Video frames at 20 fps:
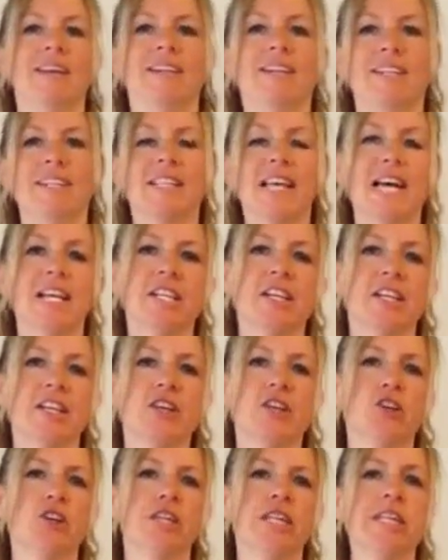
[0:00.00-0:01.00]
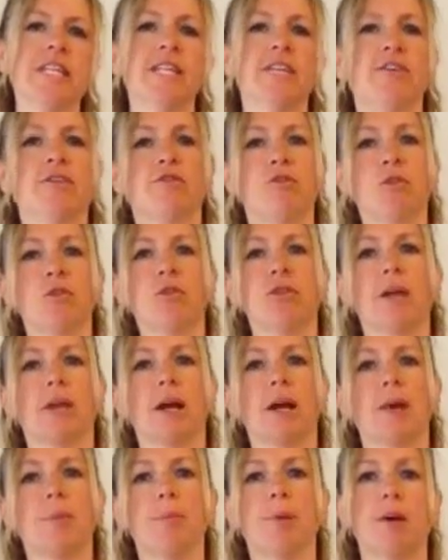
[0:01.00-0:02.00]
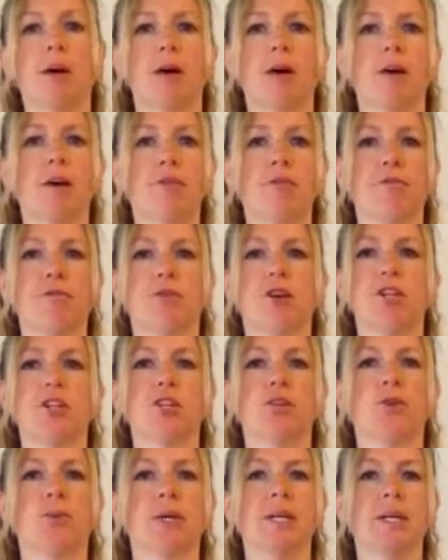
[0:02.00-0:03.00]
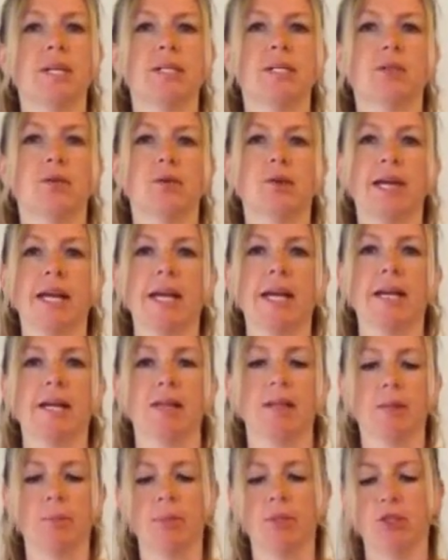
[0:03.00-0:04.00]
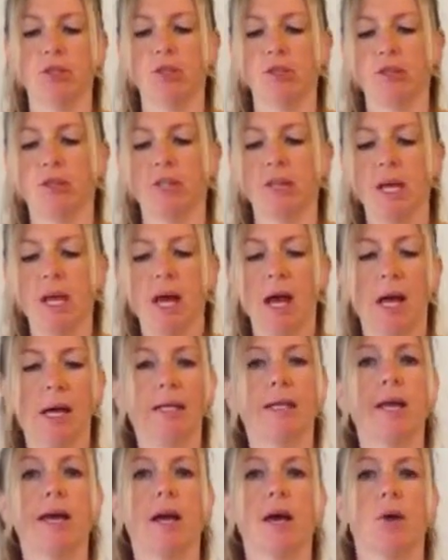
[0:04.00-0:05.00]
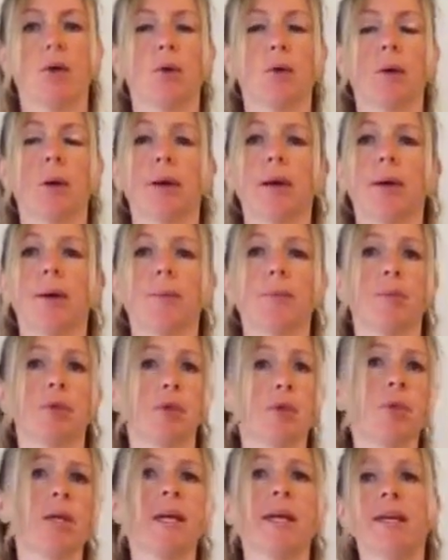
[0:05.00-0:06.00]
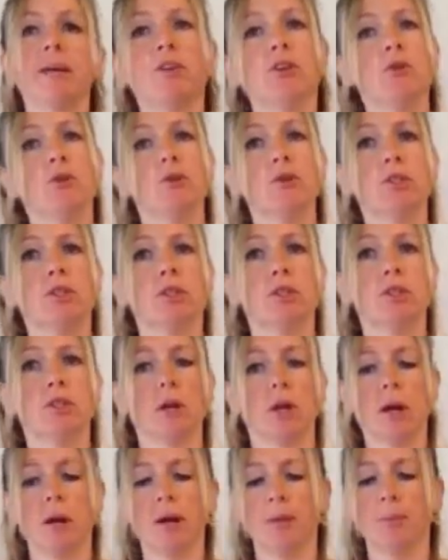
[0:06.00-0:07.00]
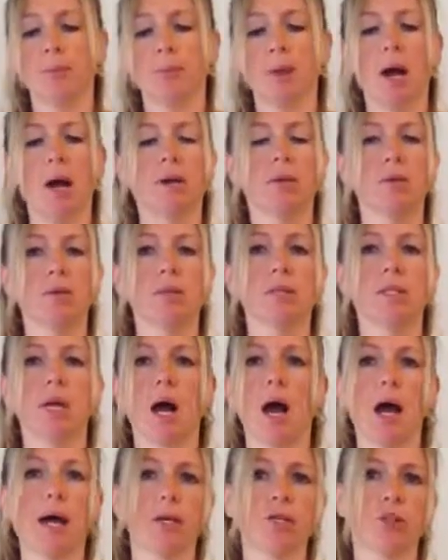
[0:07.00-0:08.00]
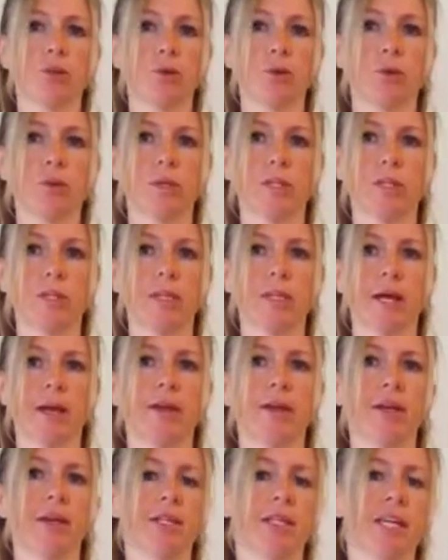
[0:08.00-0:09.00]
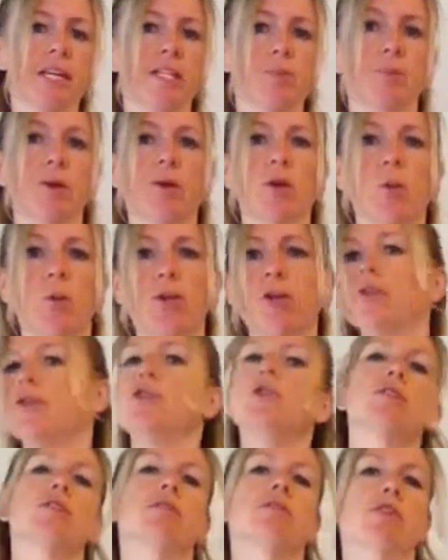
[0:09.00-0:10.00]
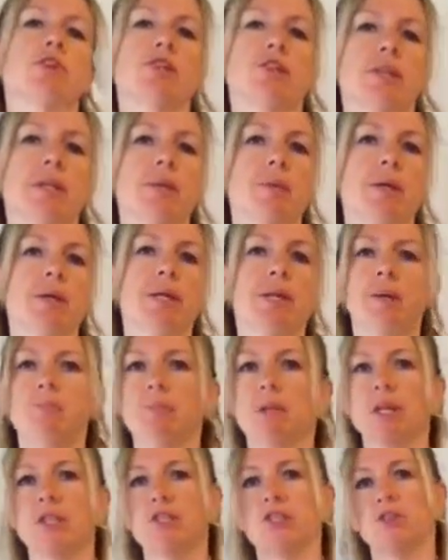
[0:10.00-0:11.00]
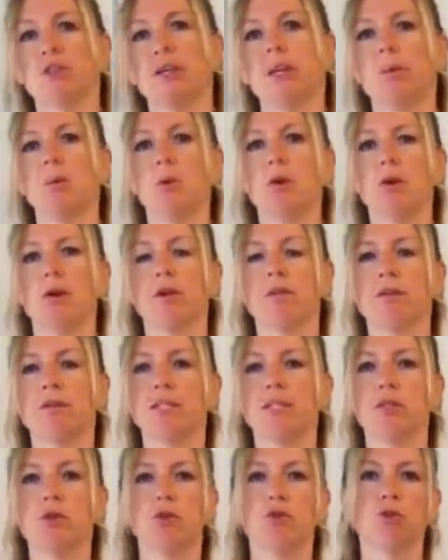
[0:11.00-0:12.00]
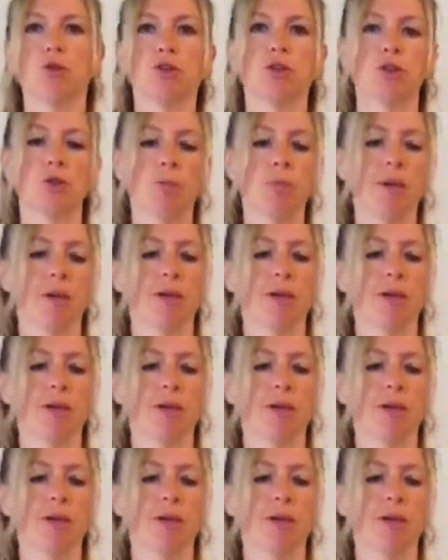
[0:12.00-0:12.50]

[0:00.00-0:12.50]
And then lastly, you're going to need 1/4 cup of fresh squeezed organic lemon juice. Now, you can use bottled. I don't. I think it tastes better when you use a fresh lemon, and plus you get more of its nutritional